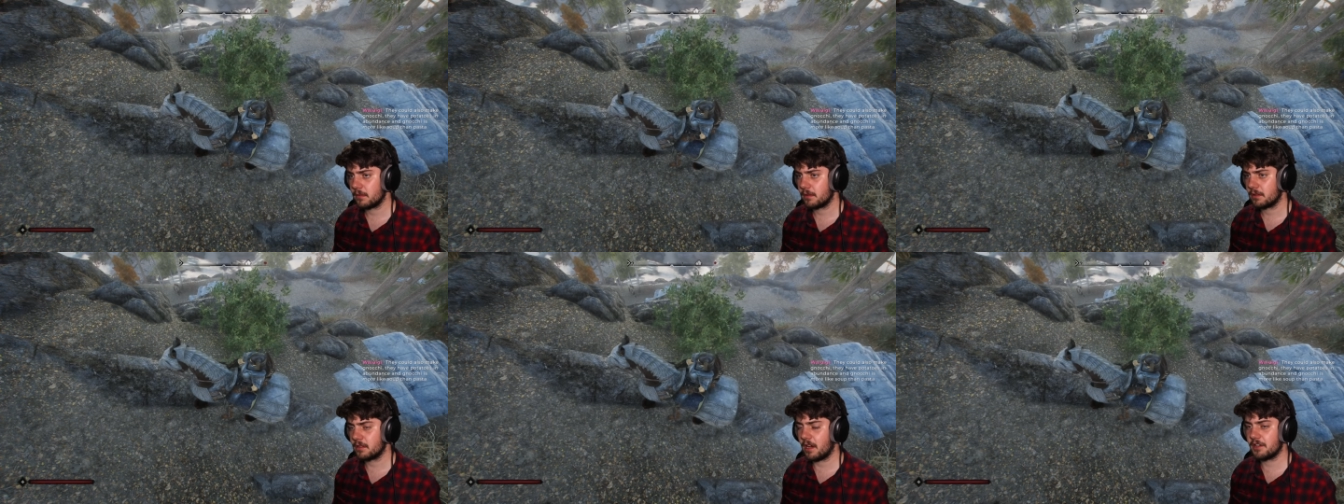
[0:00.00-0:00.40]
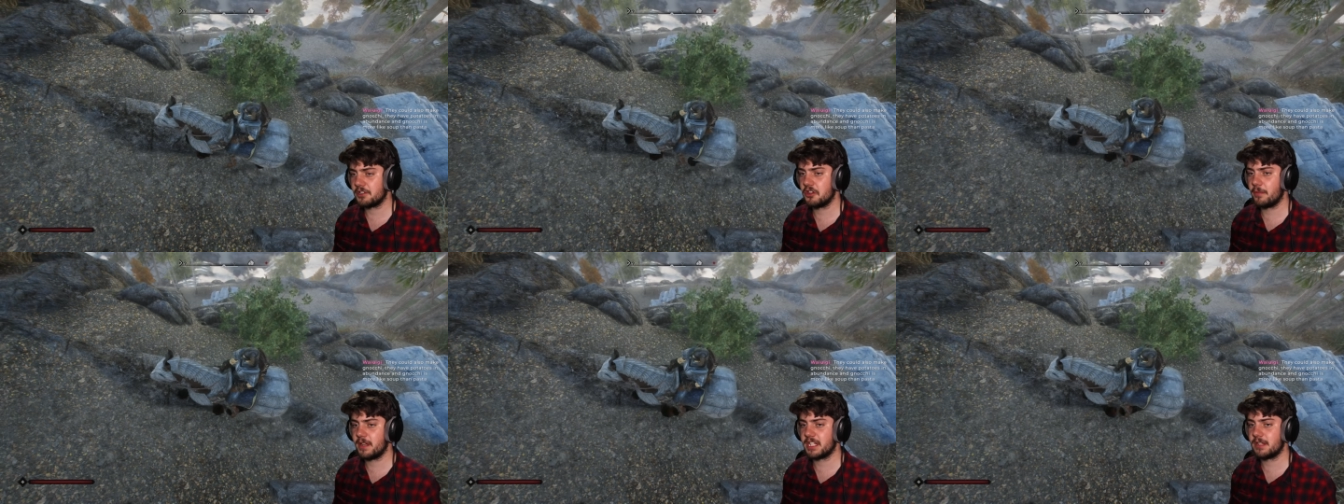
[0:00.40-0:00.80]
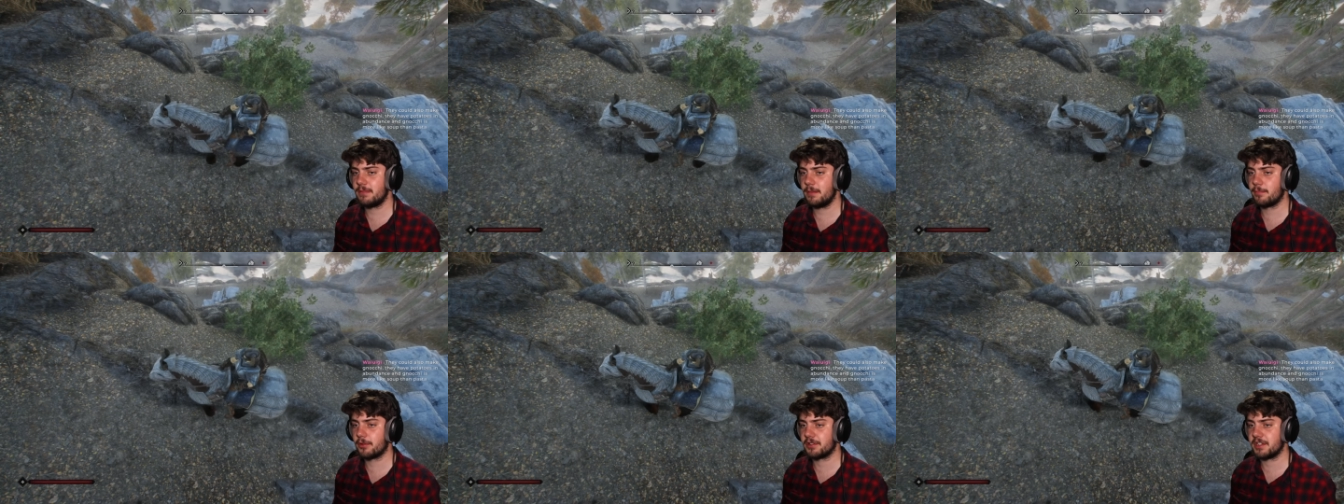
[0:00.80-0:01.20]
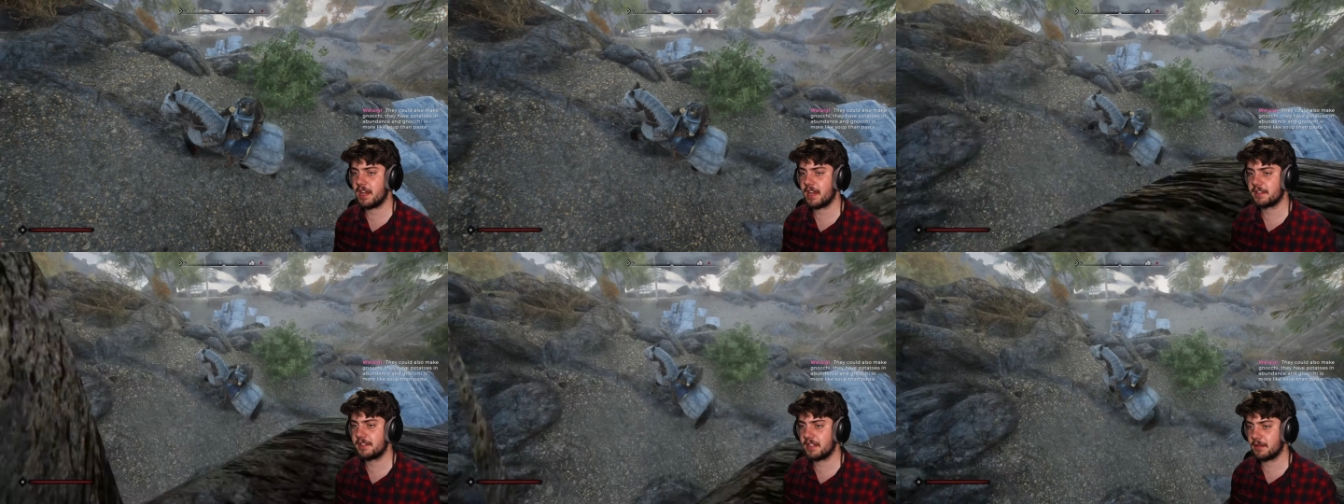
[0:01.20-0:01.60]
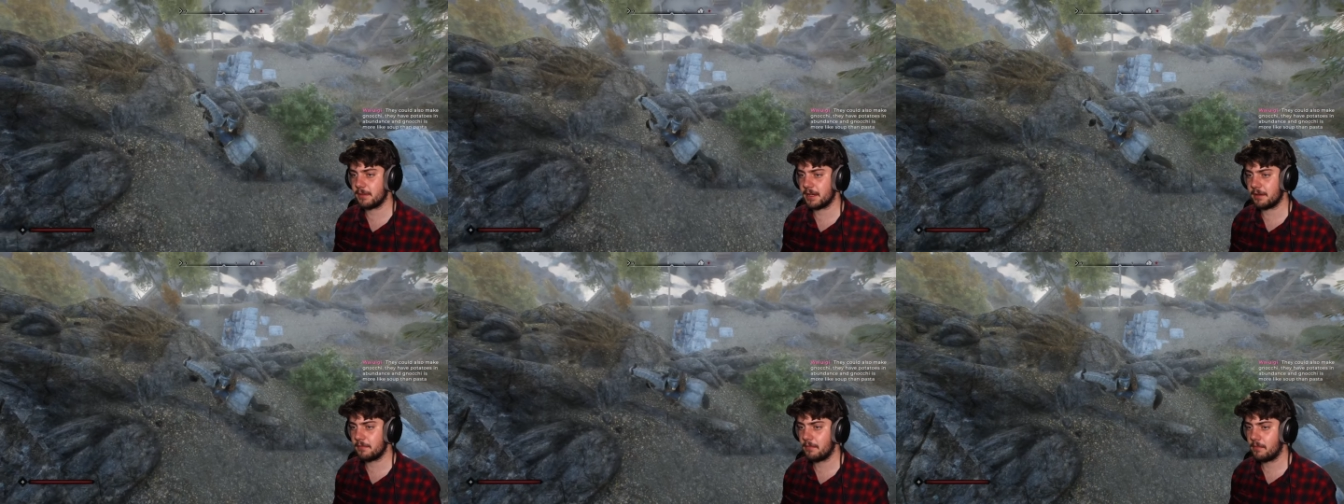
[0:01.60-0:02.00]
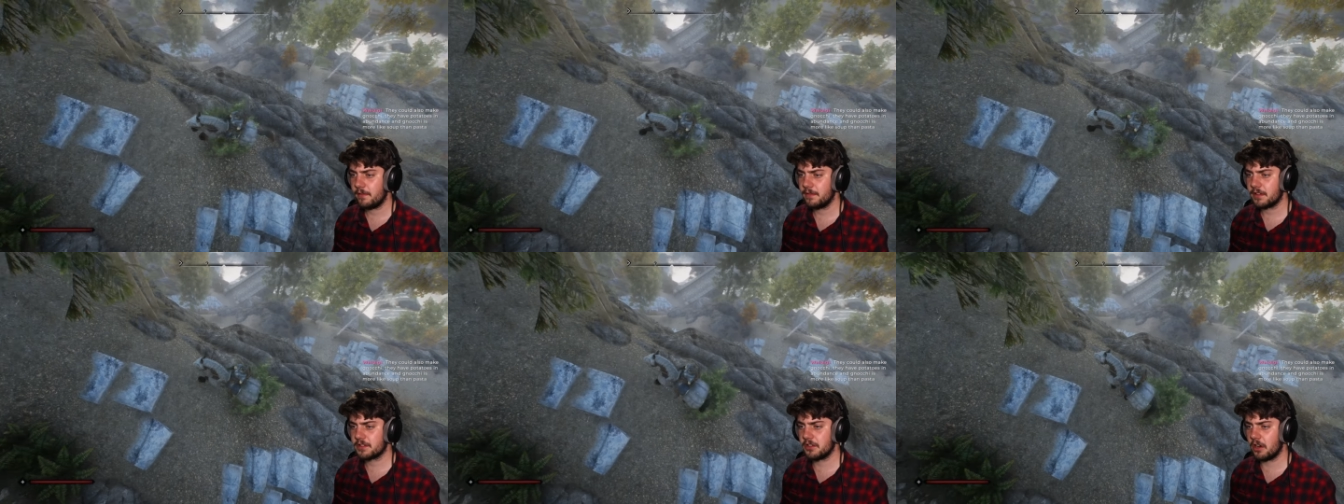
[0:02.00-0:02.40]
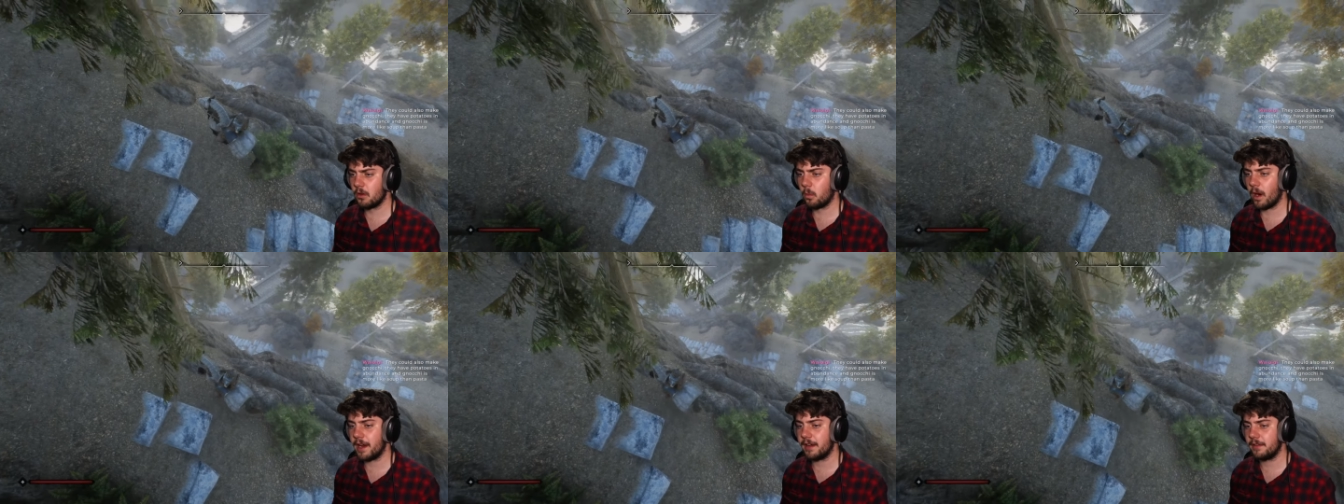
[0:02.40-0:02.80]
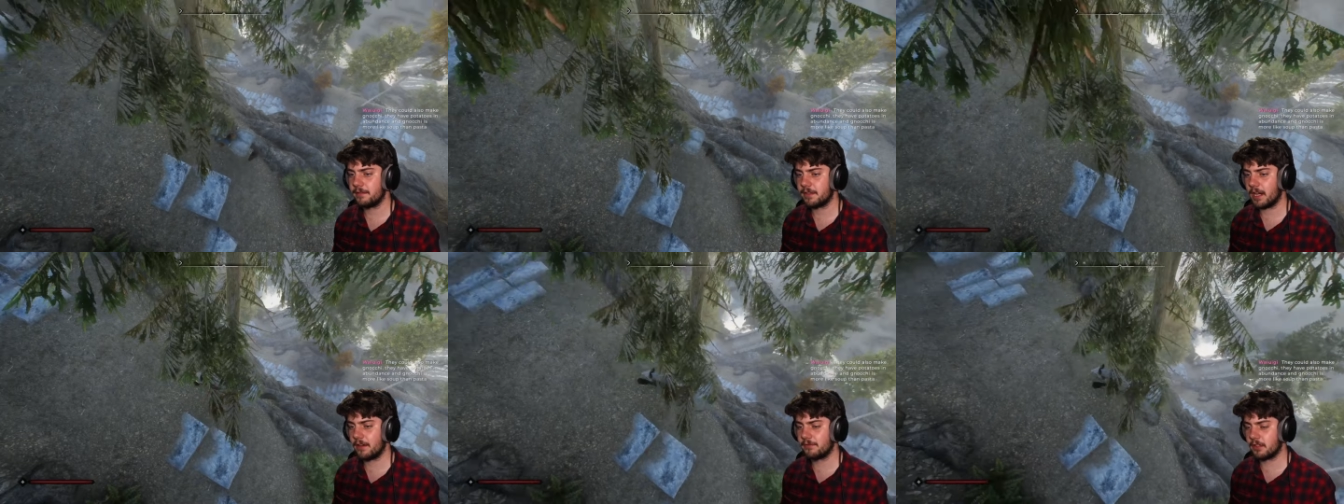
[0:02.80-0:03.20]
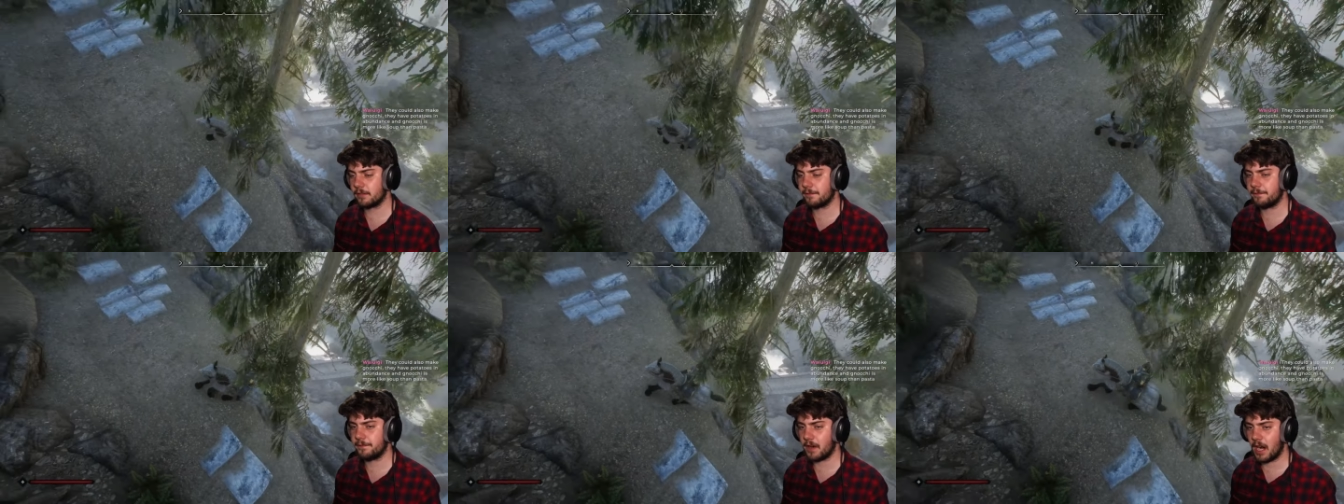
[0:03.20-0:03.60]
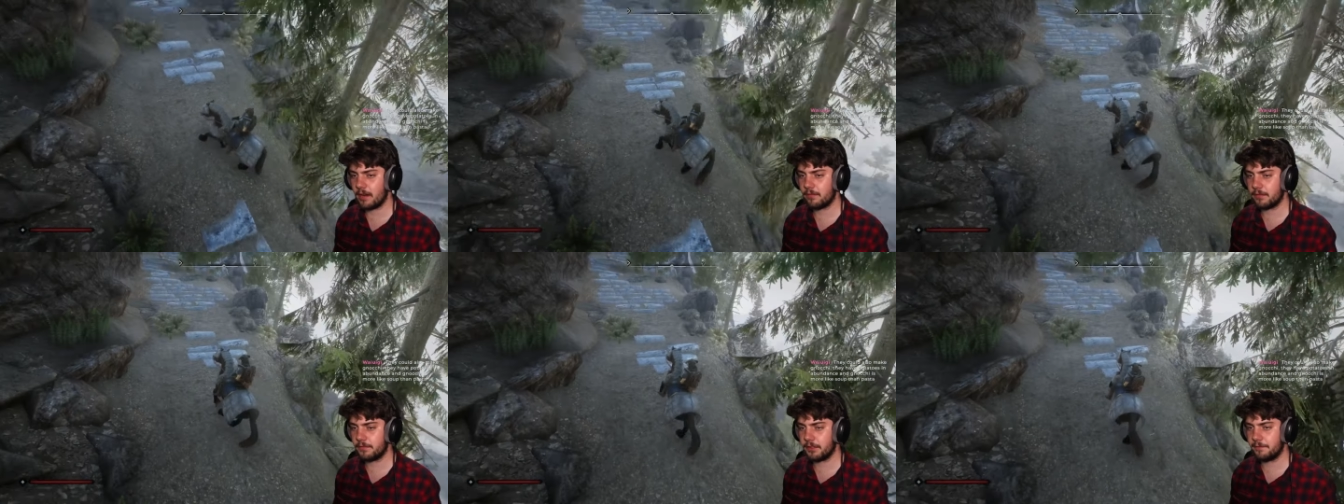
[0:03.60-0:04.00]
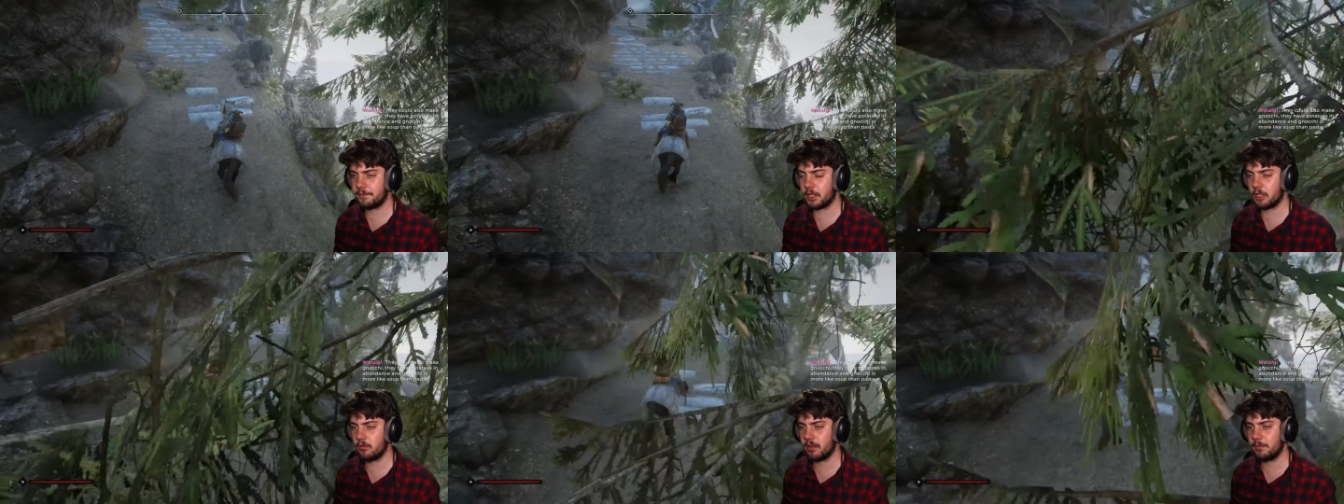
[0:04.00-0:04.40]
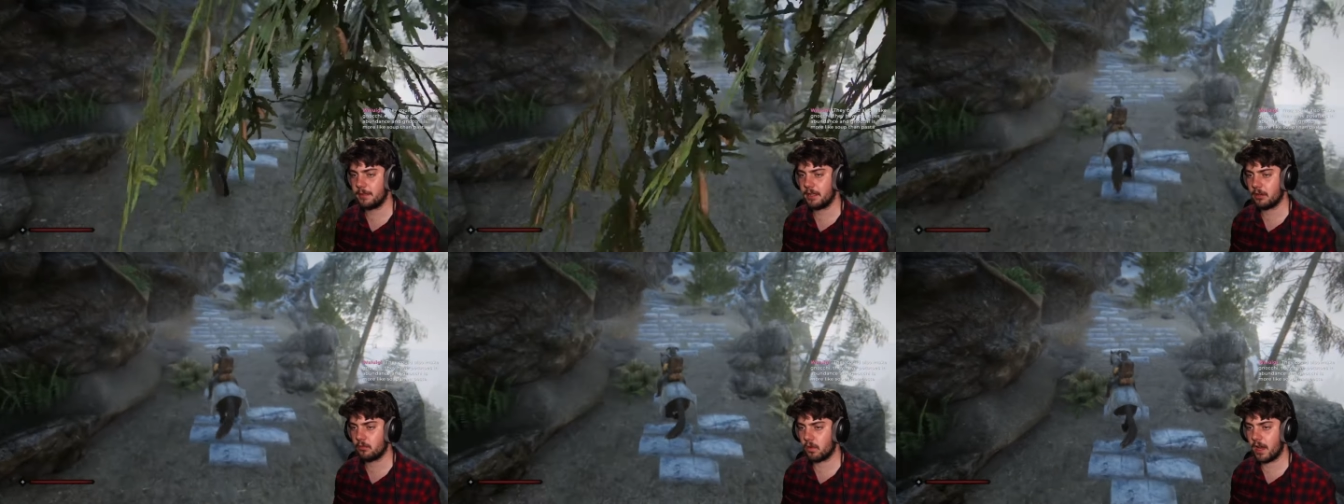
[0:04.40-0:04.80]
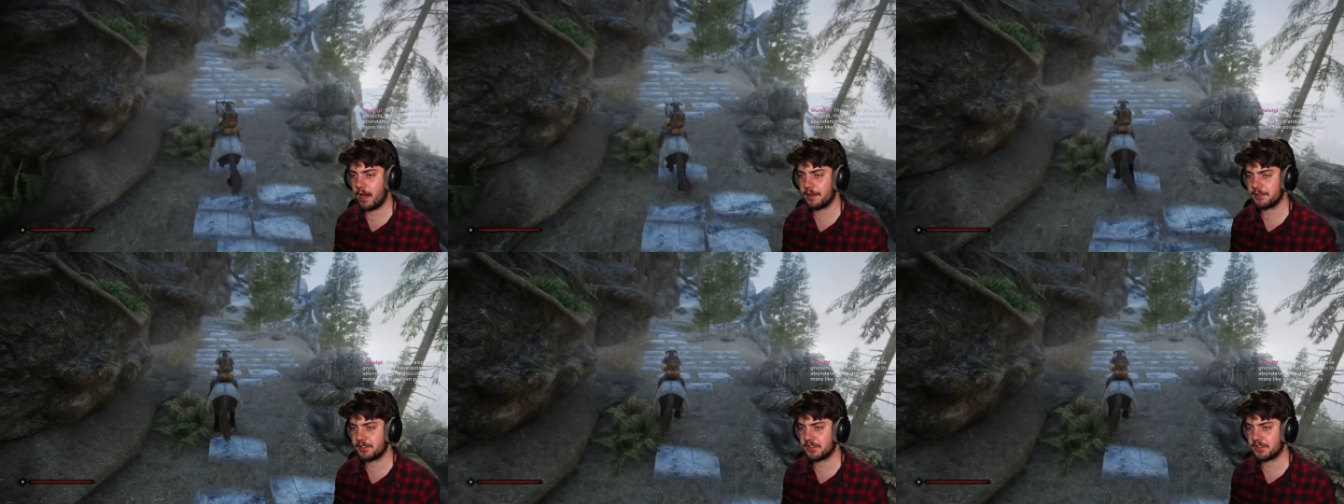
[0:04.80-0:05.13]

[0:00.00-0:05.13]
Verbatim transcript: Guys, you're meant to be protecting me. There's no way that I've got five of you following me around,